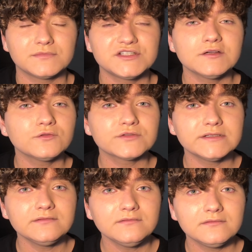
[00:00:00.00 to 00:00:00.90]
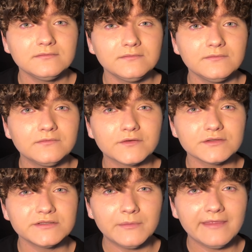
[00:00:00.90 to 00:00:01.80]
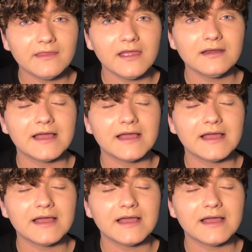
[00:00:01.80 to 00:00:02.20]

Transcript: children for doing that.